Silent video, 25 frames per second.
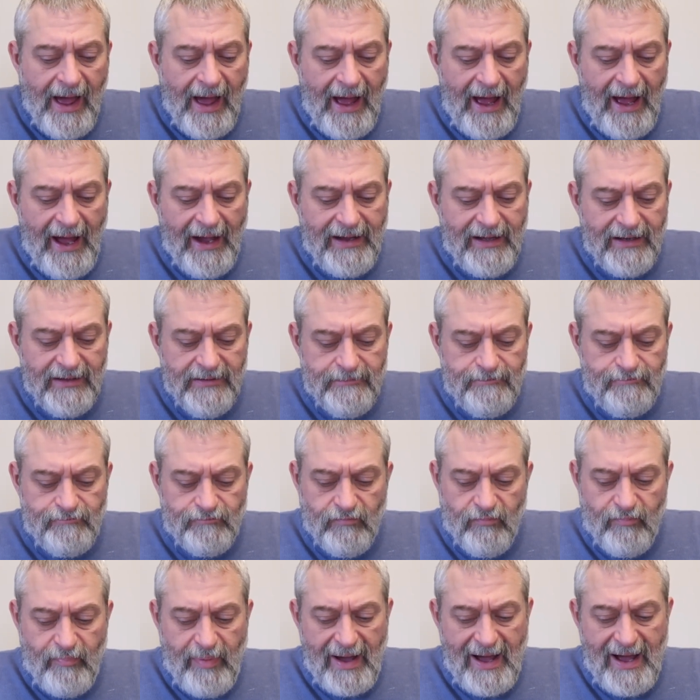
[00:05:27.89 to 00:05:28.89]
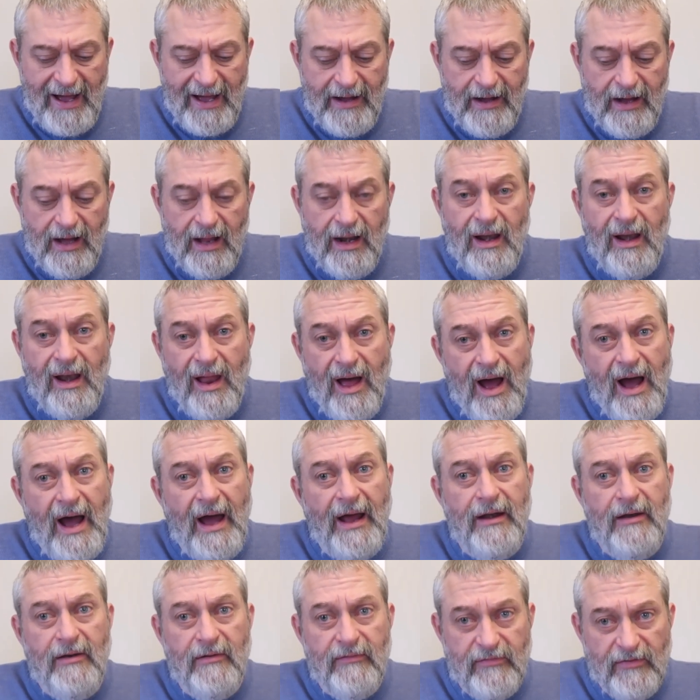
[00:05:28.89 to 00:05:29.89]
I can buy a
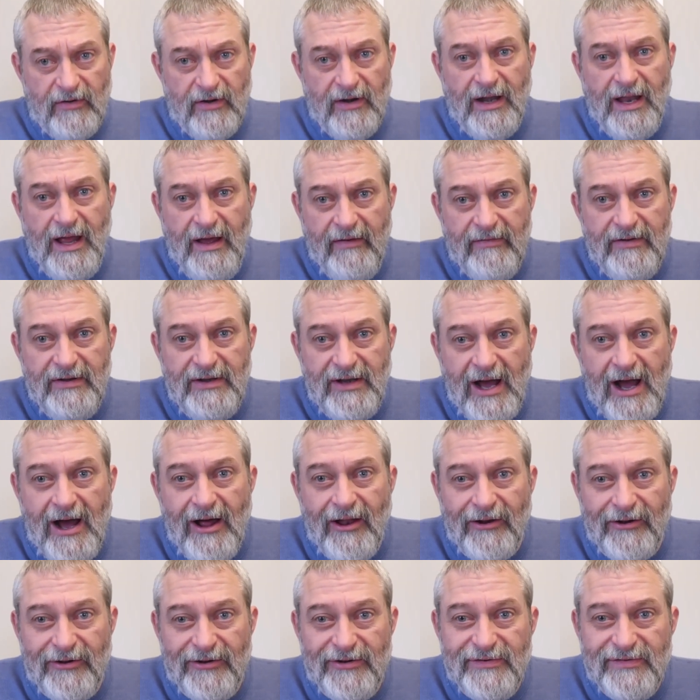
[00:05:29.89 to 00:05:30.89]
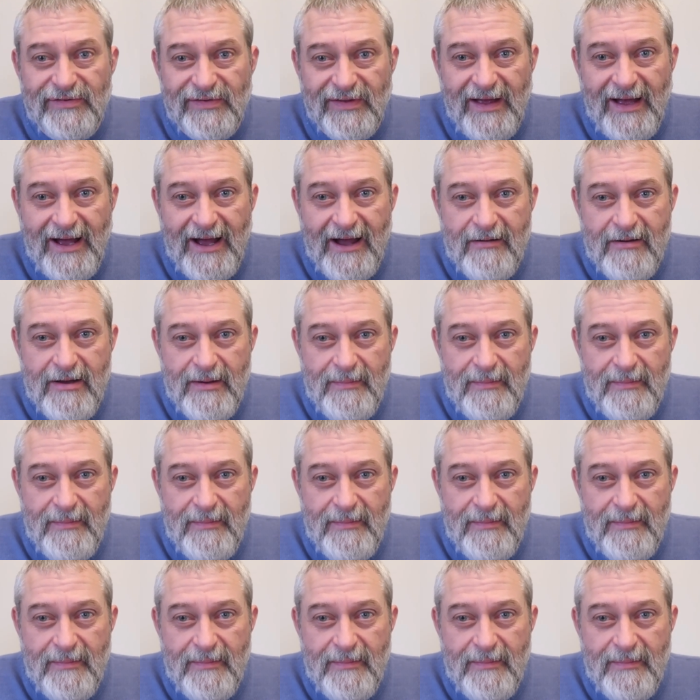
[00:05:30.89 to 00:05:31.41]
lot for eleven dollars um,